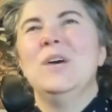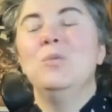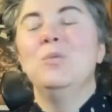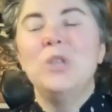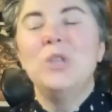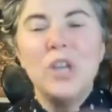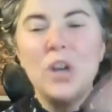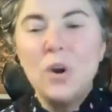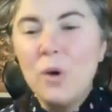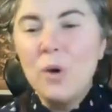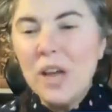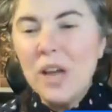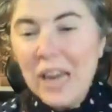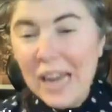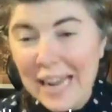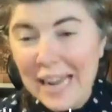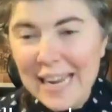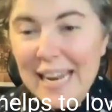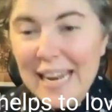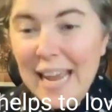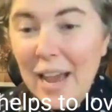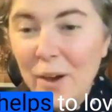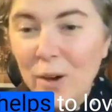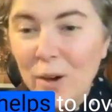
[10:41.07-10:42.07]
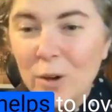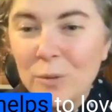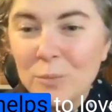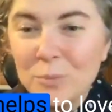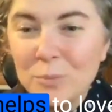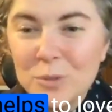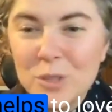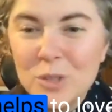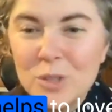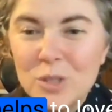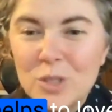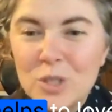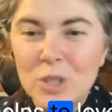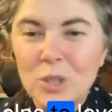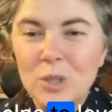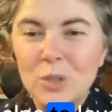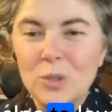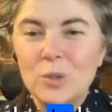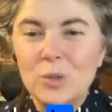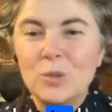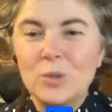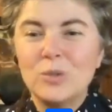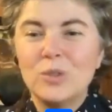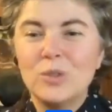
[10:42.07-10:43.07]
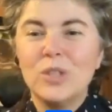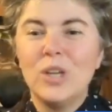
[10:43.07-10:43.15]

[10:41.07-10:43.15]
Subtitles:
Well, you know what? It helps to